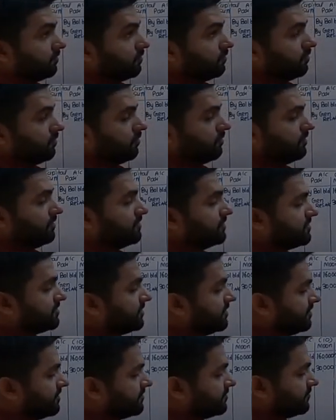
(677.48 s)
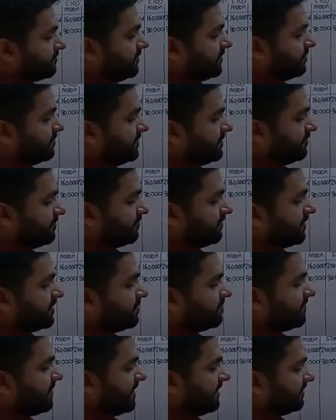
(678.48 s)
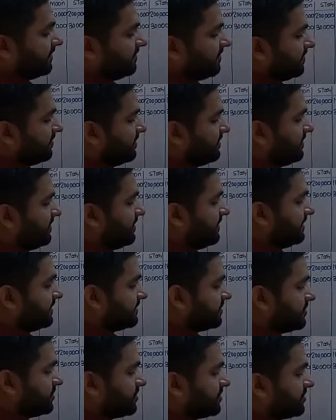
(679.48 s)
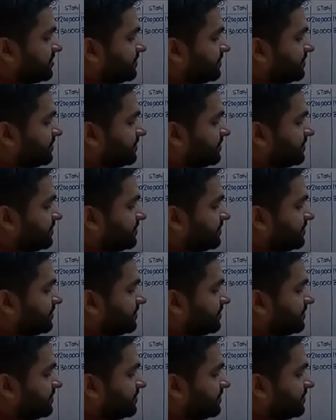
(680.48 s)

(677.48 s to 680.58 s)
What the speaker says: old shares will be 1/3 each.